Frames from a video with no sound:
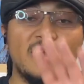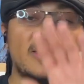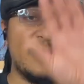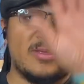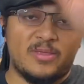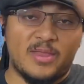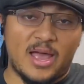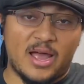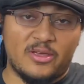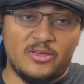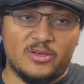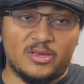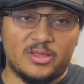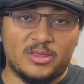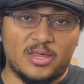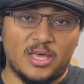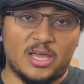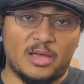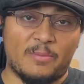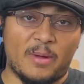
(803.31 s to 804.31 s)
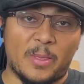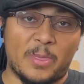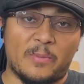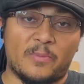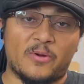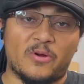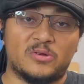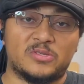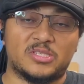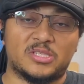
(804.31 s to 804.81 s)
Now you can think about the
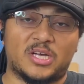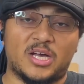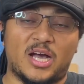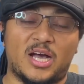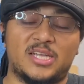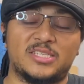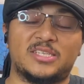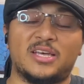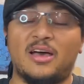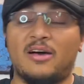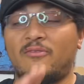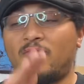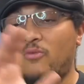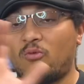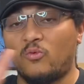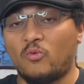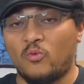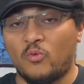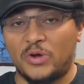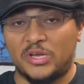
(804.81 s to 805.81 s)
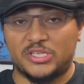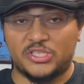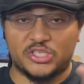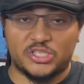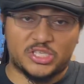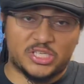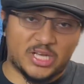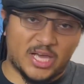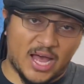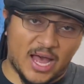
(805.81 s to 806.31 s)
pros and cons of which
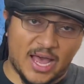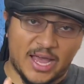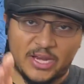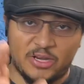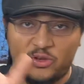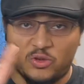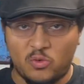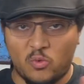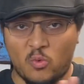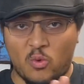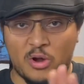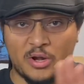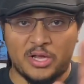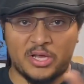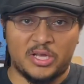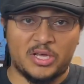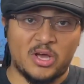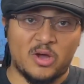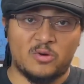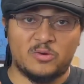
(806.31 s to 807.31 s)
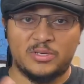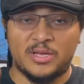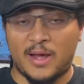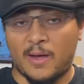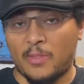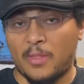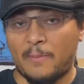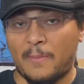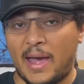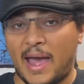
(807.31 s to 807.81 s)
kind you want to go
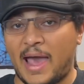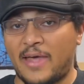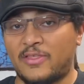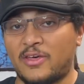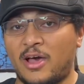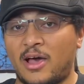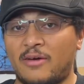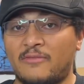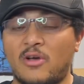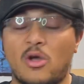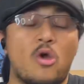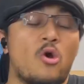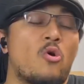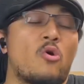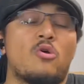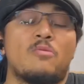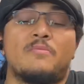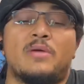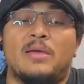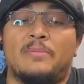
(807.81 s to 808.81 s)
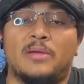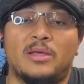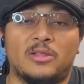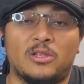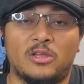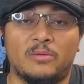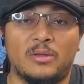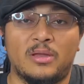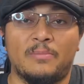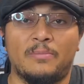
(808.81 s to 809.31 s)
down the path of, or maybe a
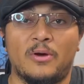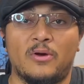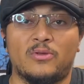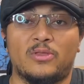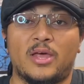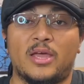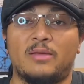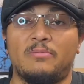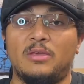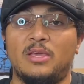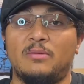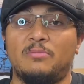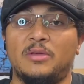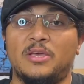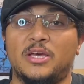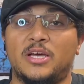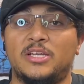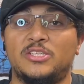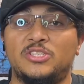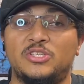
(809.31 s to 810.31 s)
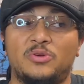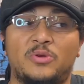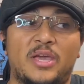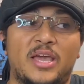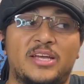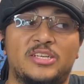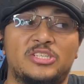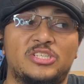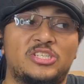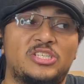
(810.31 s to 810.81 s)
little bit of both, like me, because you
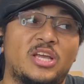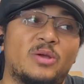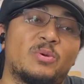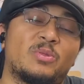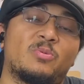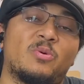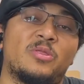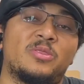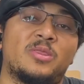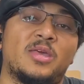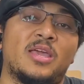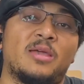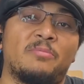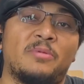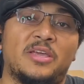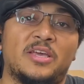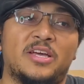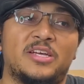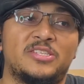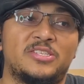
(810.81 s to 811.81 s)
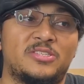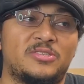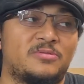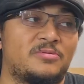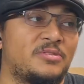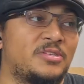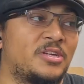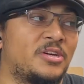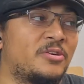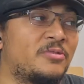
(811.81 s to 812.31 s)
can't just stick with one thing, because,
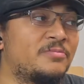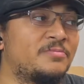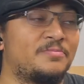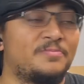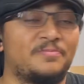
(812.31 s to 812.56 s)
you know,